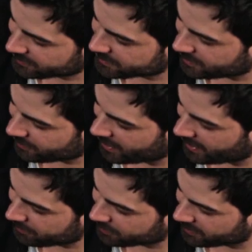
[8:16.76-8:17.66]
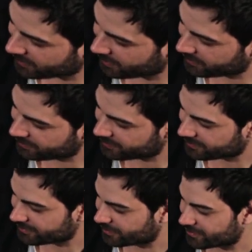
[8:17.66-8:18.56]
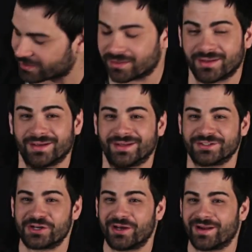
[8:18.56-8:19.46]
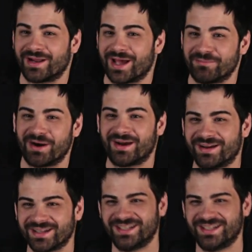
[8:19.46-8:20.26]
It's a little eye, but then the drawn on eyebrow.